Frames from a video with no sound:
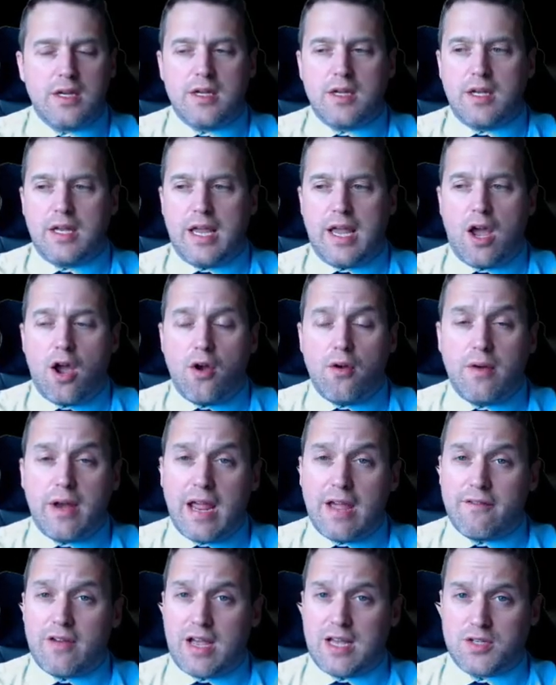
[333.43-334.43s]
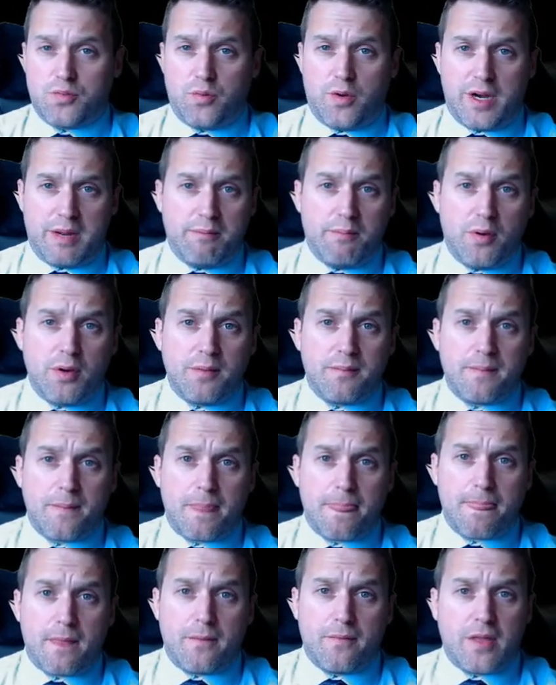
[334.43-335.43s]
It only ever has one input.
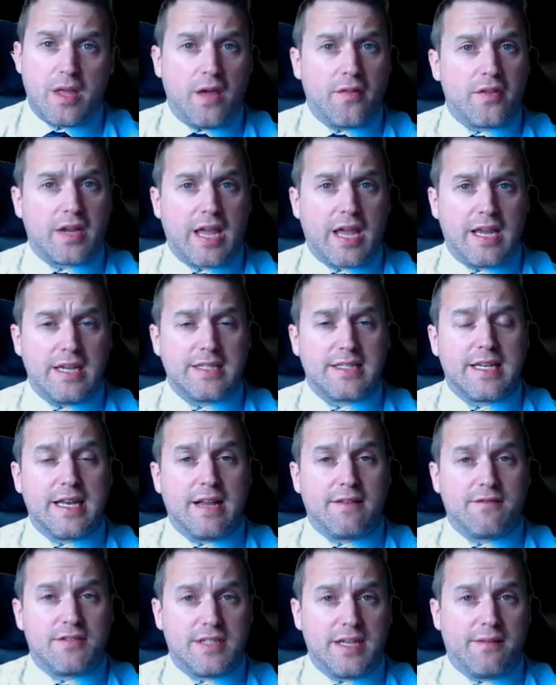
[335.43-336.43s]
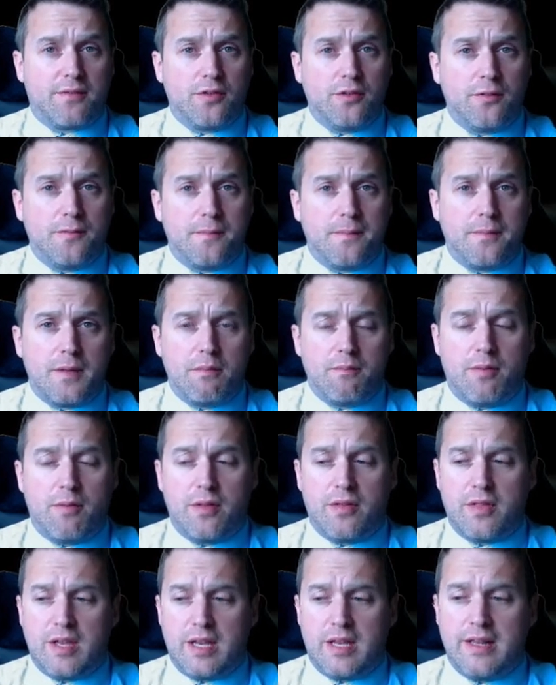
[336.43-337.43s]
The other gates can have several,
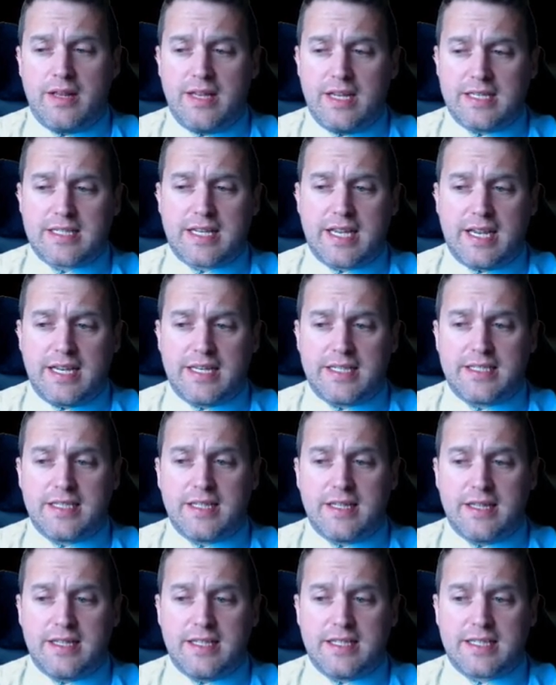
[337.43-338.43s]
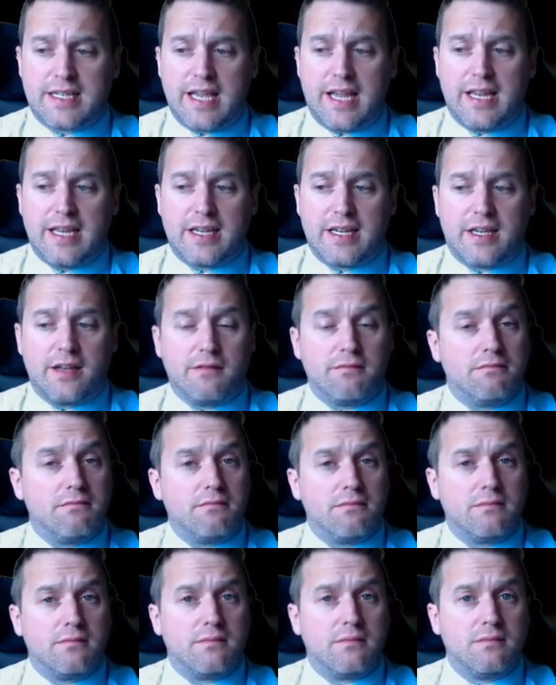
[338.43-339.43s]
but in this case, this gate
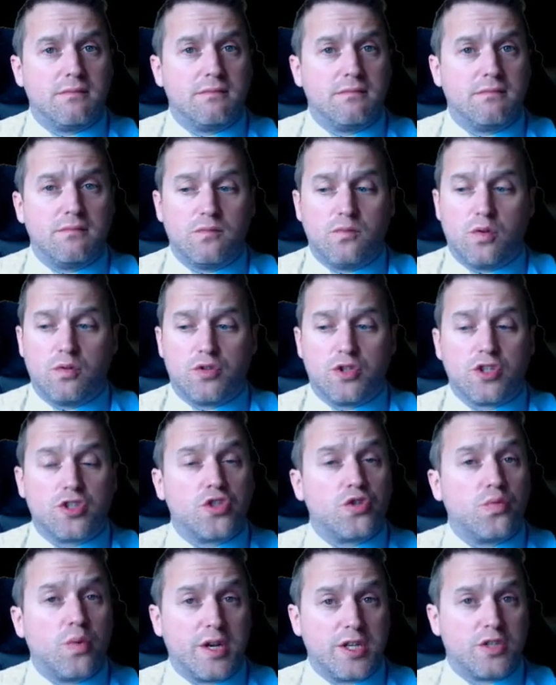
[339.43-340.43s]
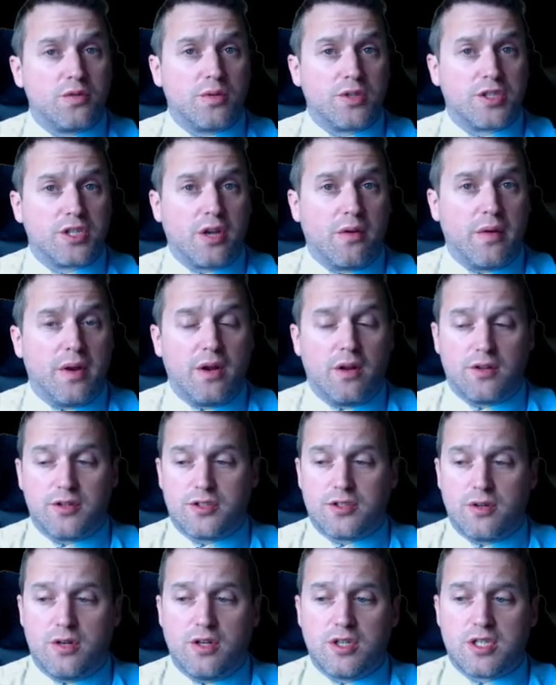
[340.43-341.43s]
will just switch what's going on.
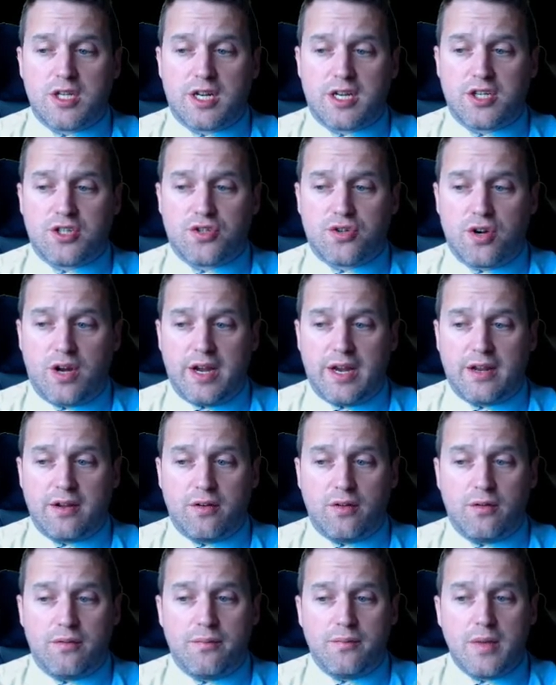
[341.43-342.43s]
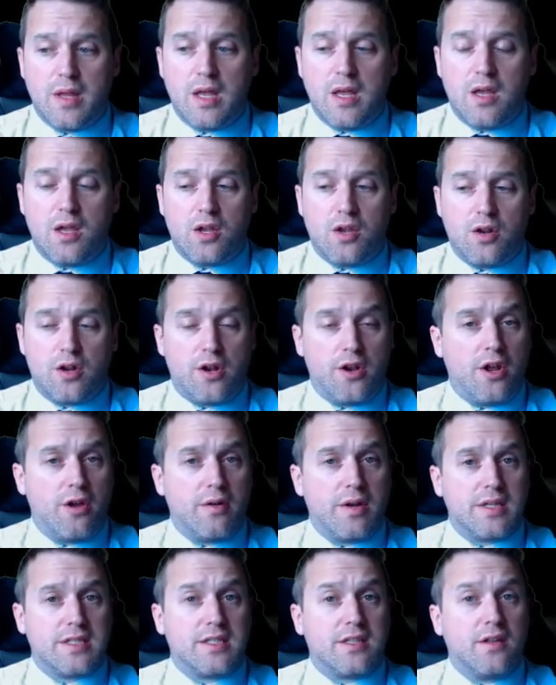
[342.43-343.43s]
So it looks like a triangle. You'll
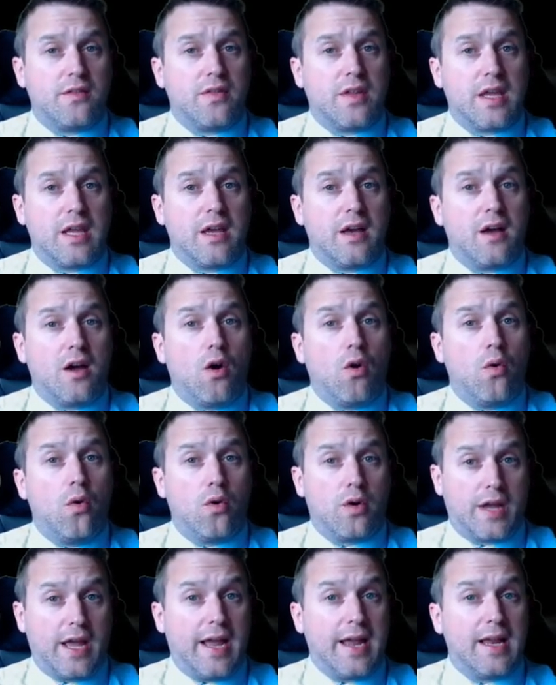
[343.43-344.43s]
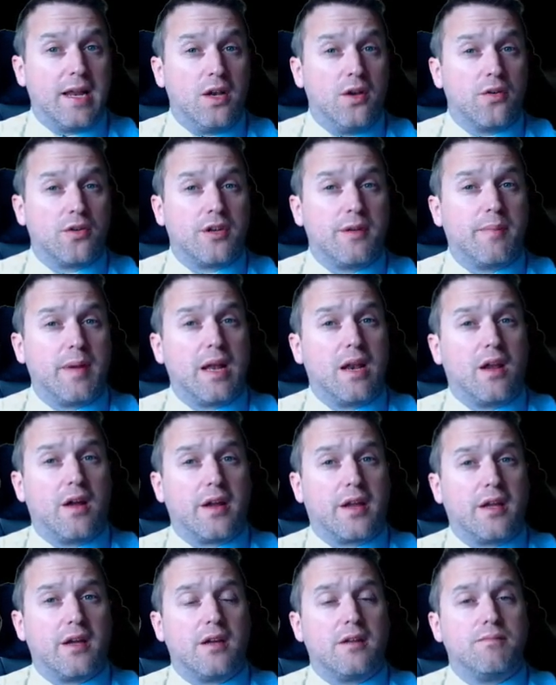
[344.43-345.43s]
notice that the OR gate looked a bit
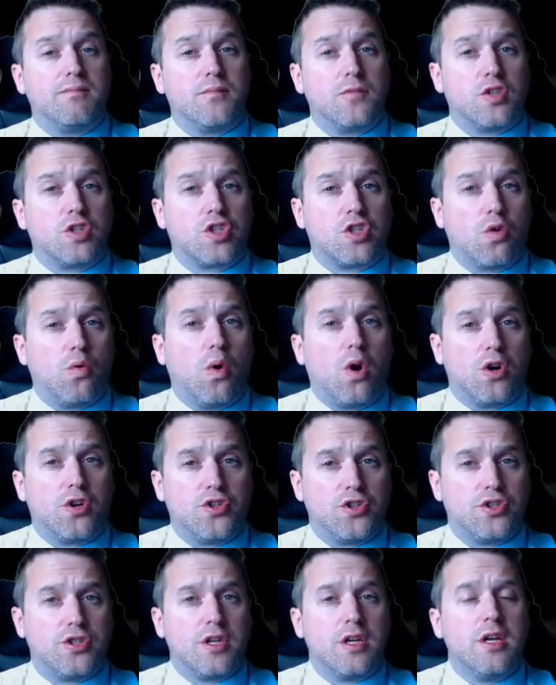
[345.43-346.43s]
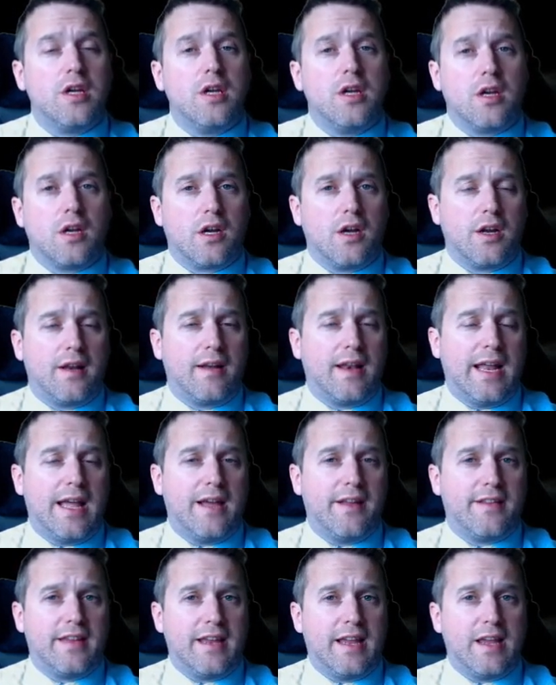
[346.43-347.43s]
like a squashed kind of
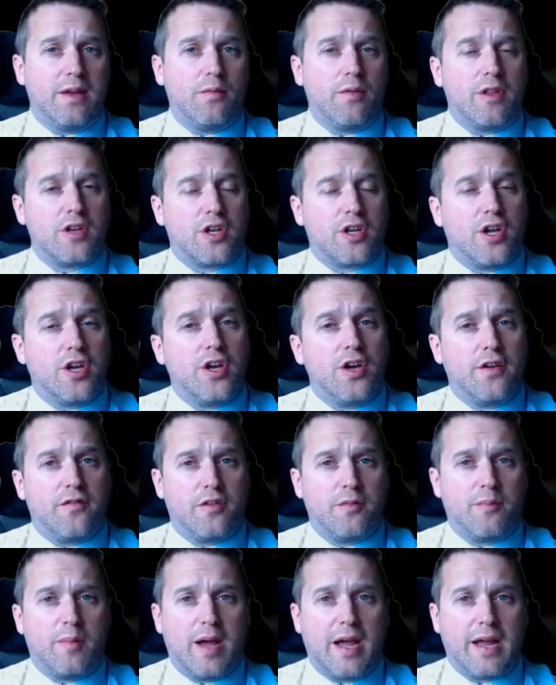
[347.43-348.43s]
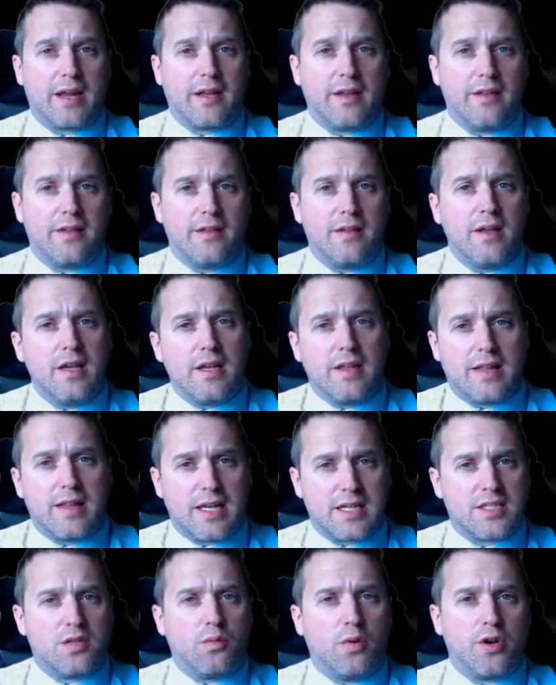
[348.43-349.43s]
letter D with a curved back, and
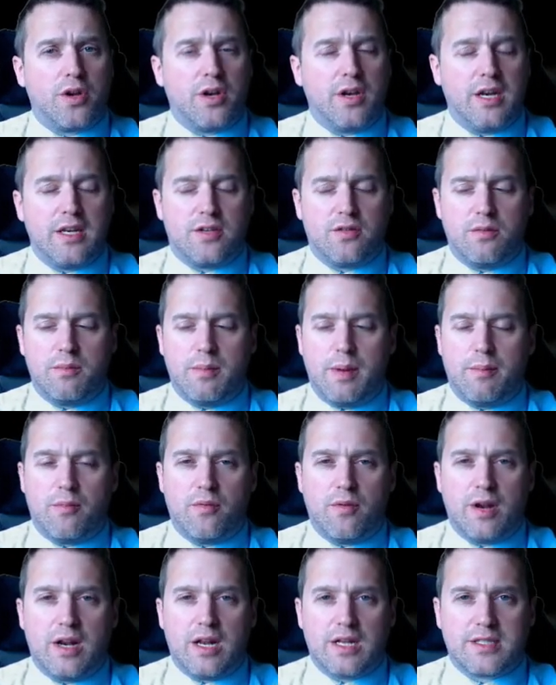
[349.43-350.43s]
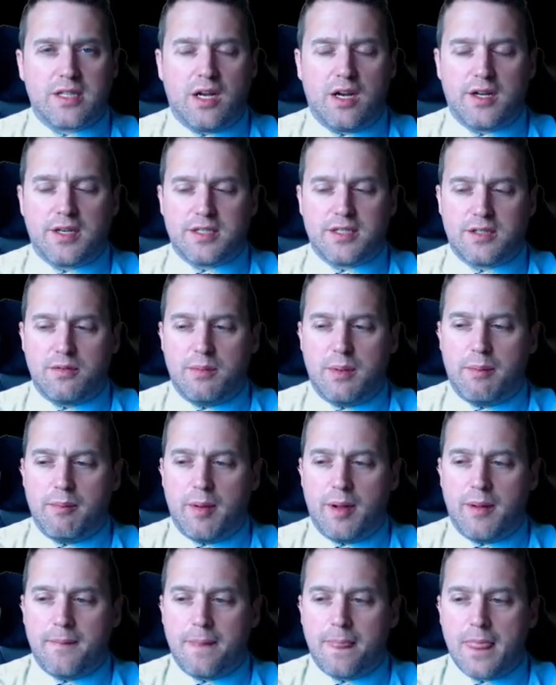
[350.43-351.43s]
that's the one you need to remember. Really, that's the hardest to
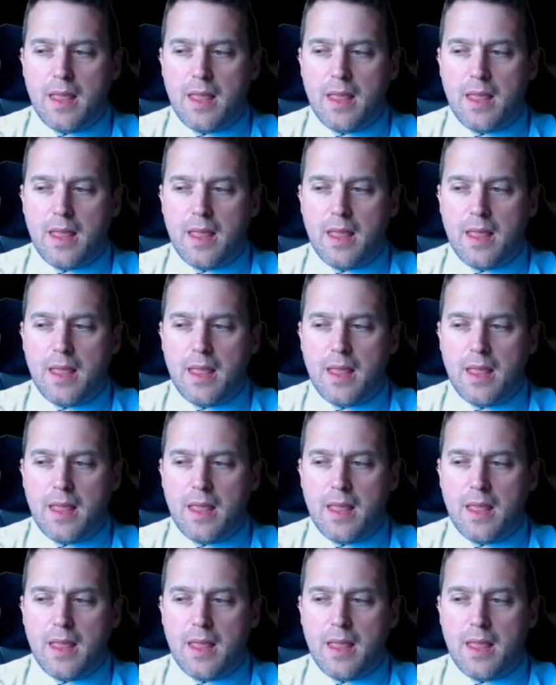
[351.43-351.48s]
remember.